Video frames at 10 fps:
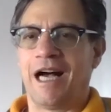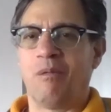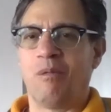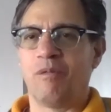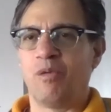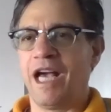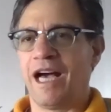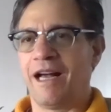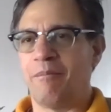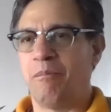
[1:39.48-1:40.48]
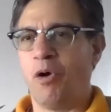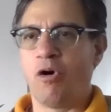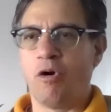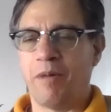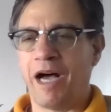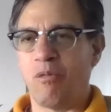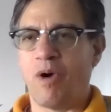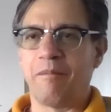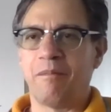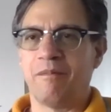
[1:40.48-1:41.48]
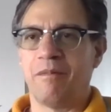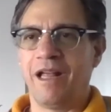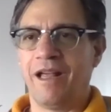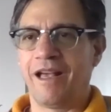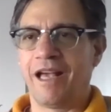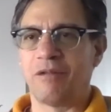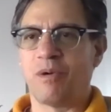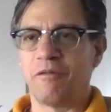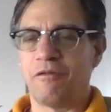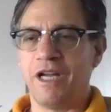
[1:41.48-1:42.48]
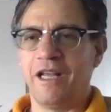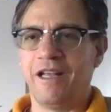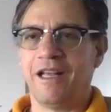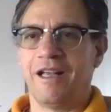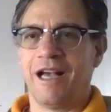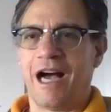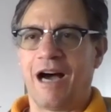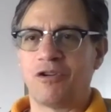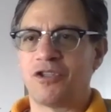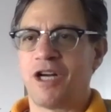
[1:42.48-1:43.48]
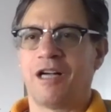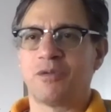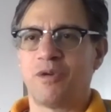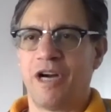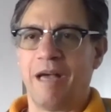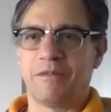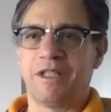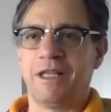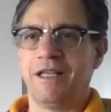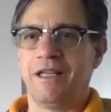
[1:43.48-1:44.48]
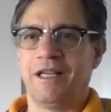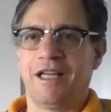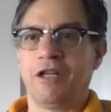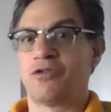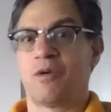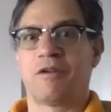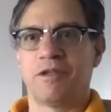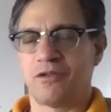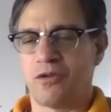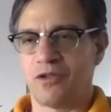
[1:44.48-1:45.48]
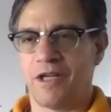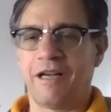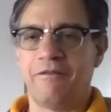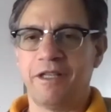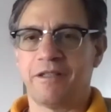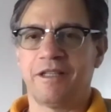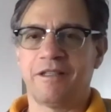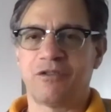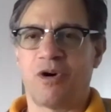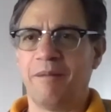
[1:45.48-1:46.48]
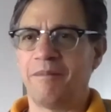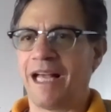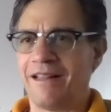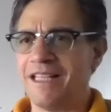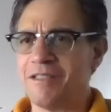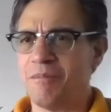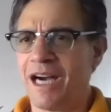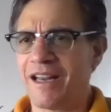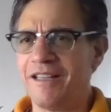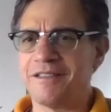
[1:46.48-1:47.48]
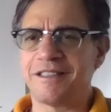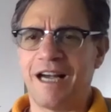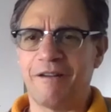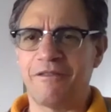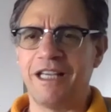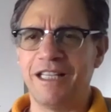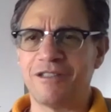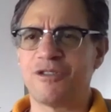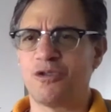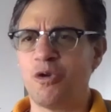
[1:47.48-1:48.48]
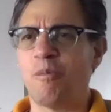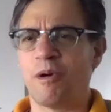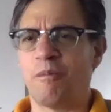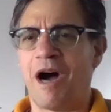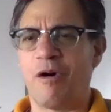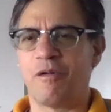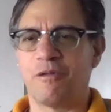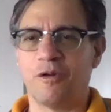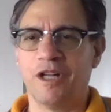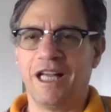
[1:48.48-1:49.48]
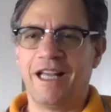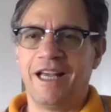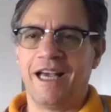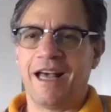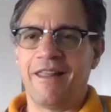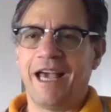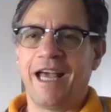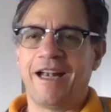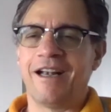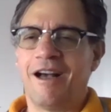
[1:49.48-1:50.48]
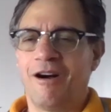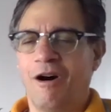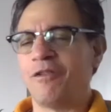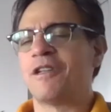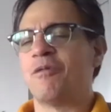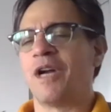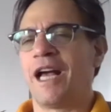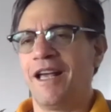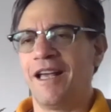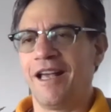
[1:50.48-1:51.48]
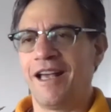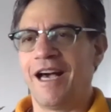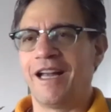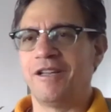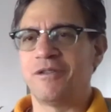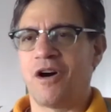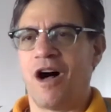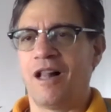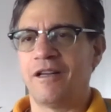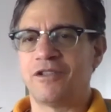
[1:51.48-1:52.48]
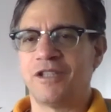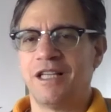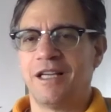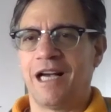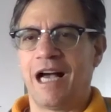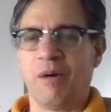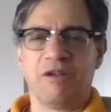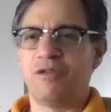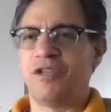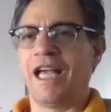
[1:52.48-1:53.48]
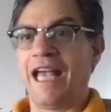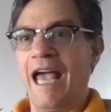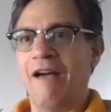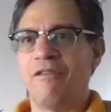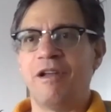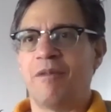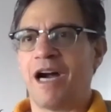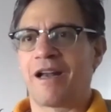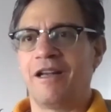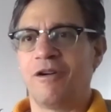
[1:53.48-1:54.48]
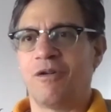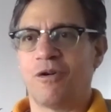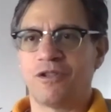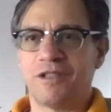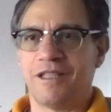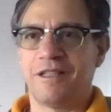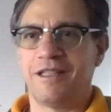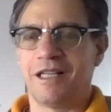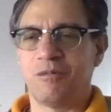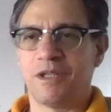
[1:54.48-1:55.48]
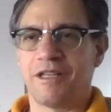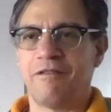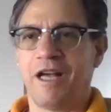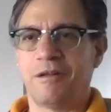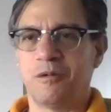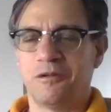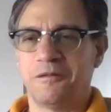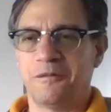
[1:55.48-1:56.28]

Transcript: when we had a BOGO, buy one, get one free, our shelves were empty in each one of the stores that I visited. So I'm like, this marketing stuff is super powerful. And then obviously when I got into college, I wanted to take every marketing course that was available.